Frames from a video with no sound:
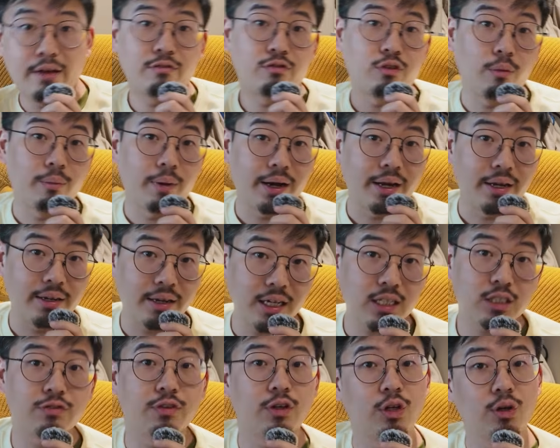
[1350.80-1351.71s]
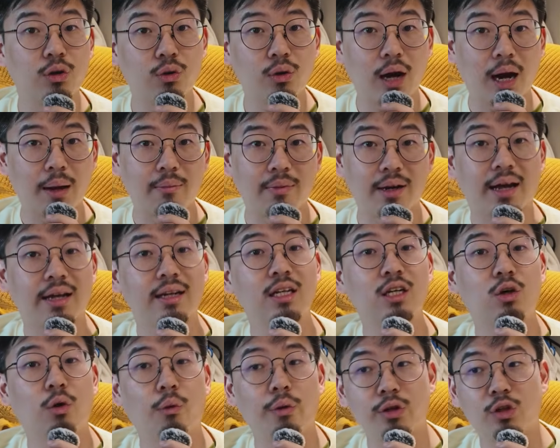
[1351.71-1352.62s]
And for my next video, I'm
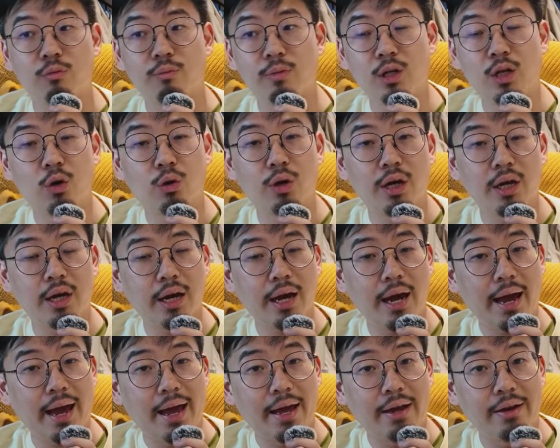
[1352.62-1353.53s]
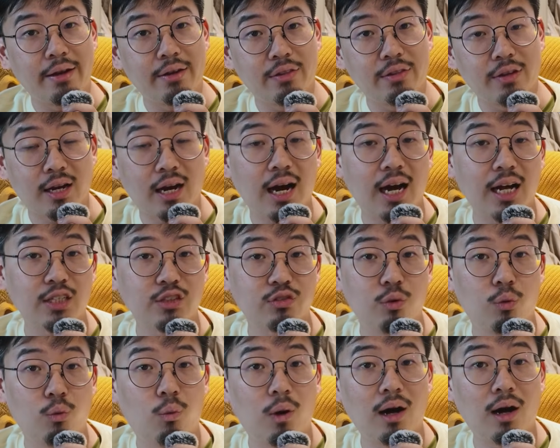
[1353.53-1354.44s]
likely going to be looking at the
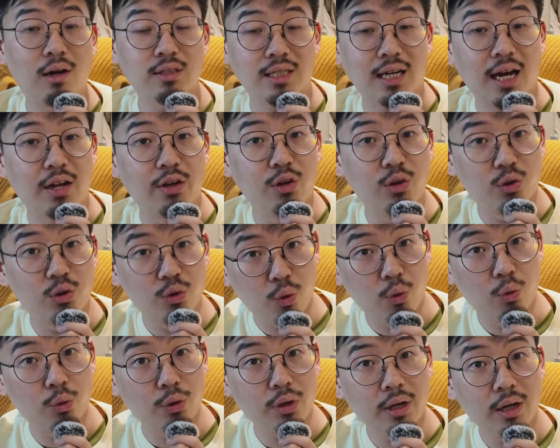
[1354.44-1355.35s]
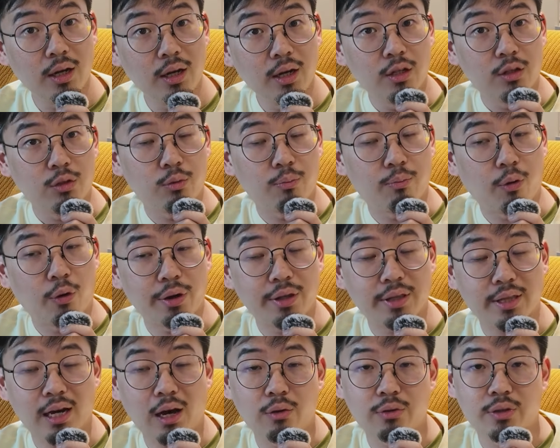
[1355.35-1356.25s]
cards from Wilds Unknown to
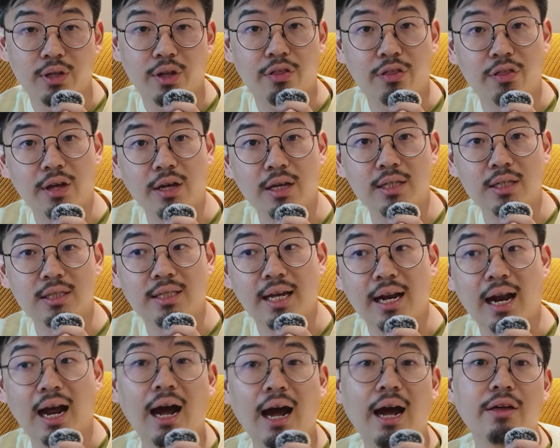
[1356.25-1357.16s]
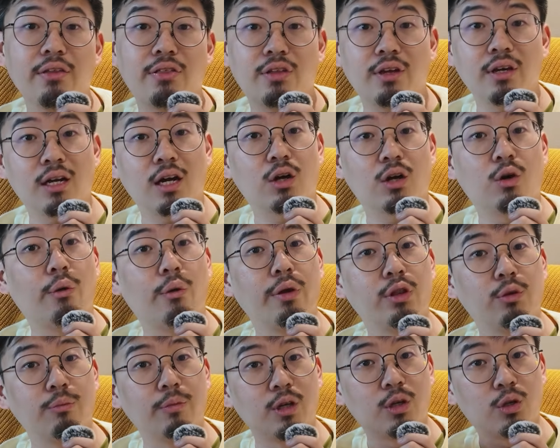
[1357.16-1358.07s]
point out the things that I think are
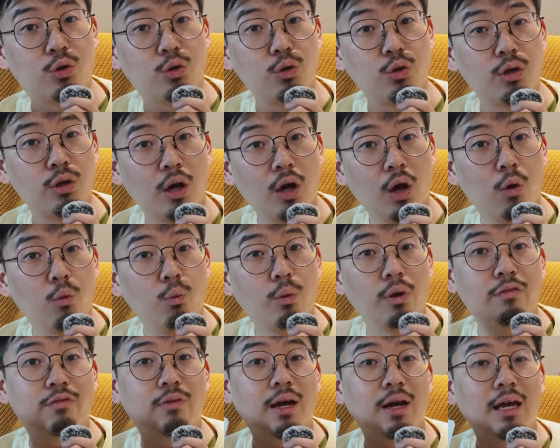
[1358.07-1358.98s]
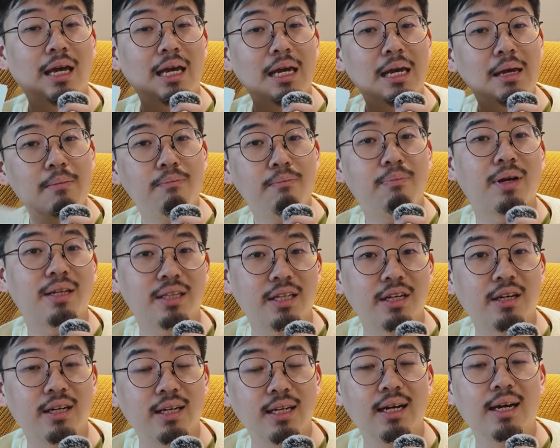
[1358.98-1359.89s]
going to be good, with in
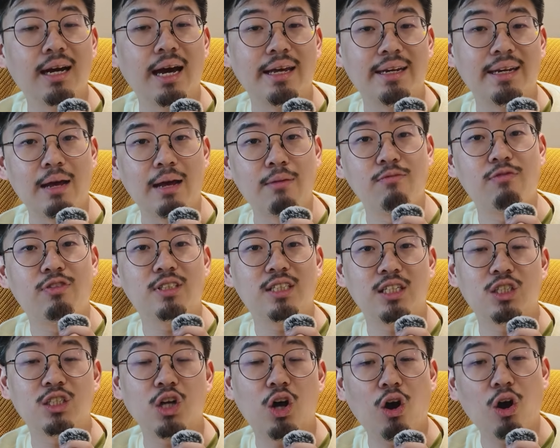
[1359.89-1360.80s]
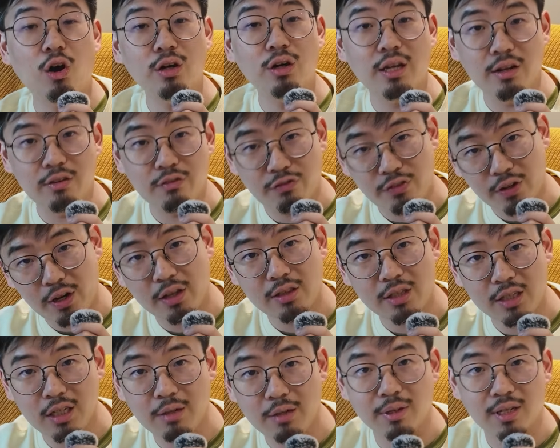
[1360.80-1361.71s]
particular an emphasis on
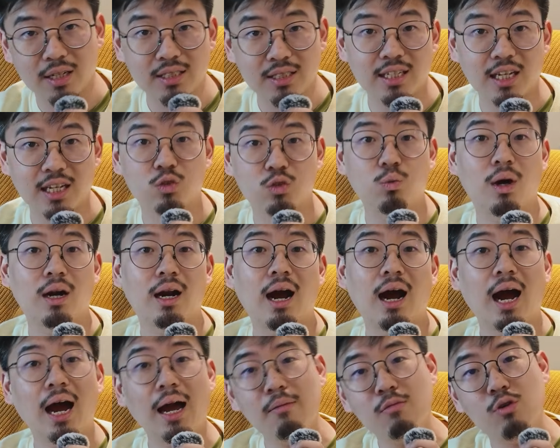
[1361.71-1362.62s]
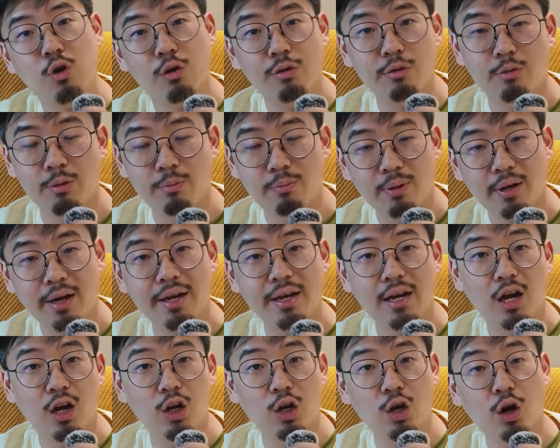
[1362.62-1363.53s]
Infinity, because that's what I'm going to be
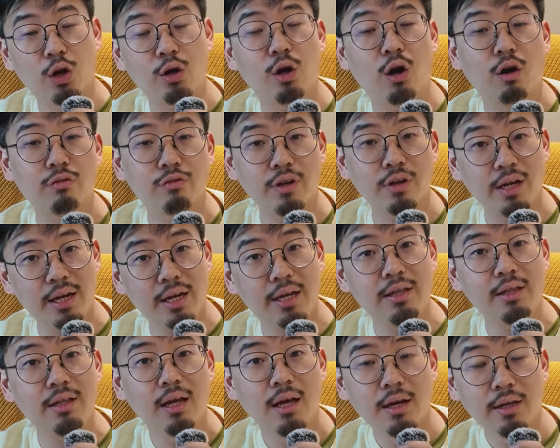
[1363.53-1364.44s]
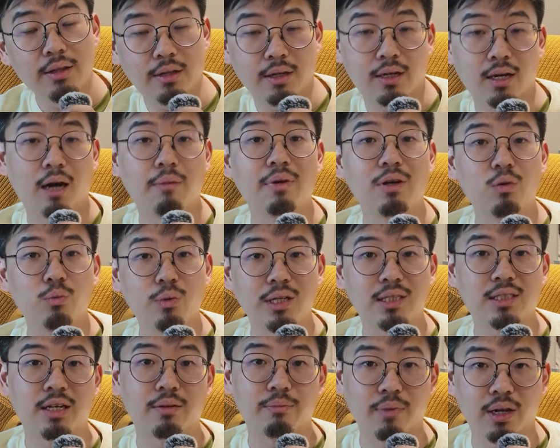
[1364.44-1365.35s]
playing a lot of in the coming
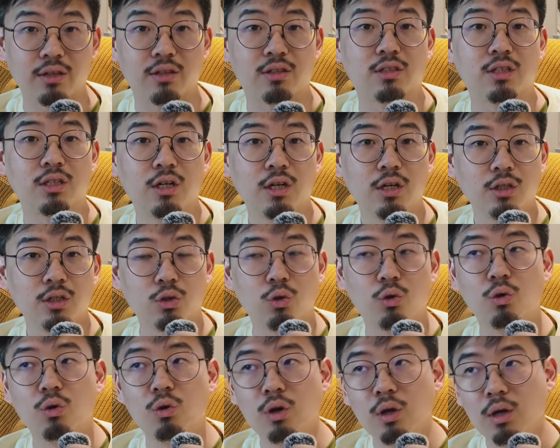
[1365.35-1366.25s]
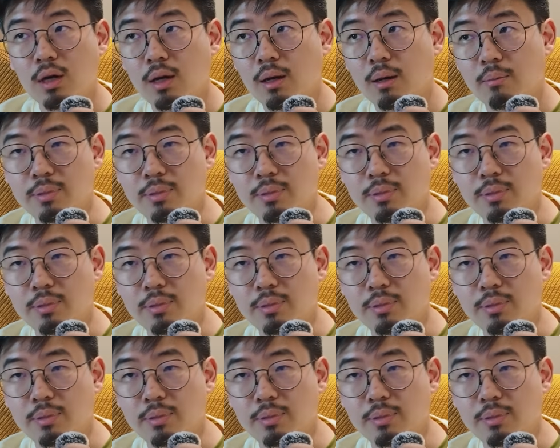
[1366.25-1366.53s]
weeks and months. So